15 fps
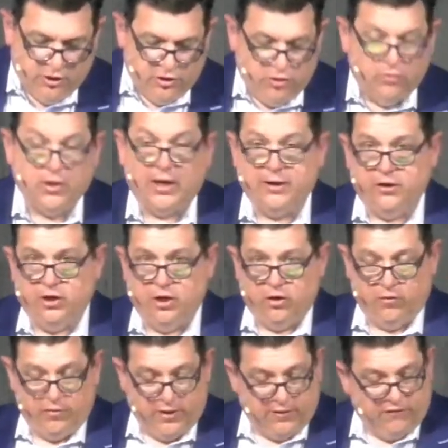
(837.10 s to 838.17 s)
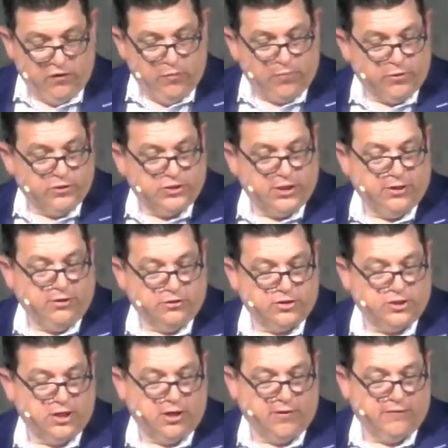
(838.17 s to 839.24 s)
Do you not know that if you present
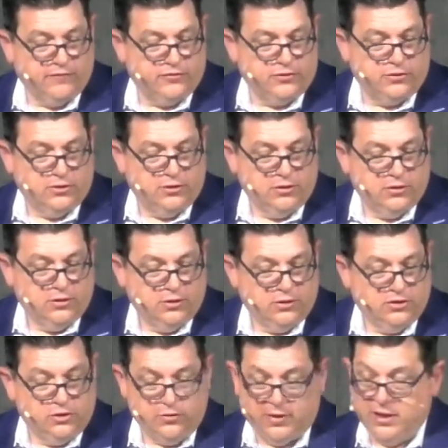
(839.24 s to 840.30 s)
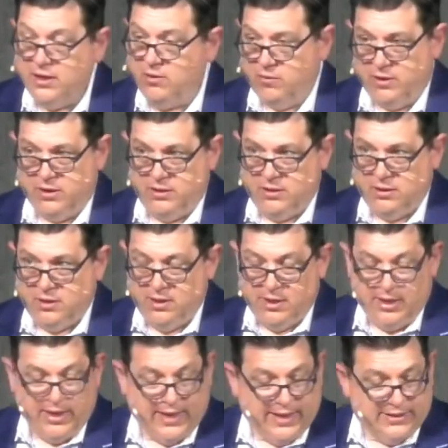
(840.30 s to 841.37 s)
yourselves to anyone
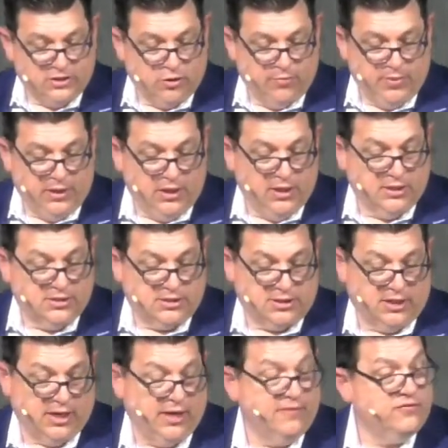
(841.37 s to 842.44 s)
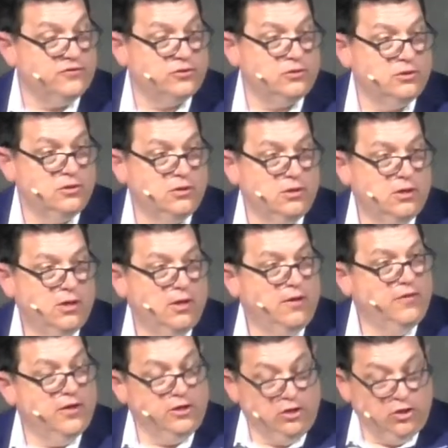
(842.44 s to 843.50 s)
as obedient slaves, that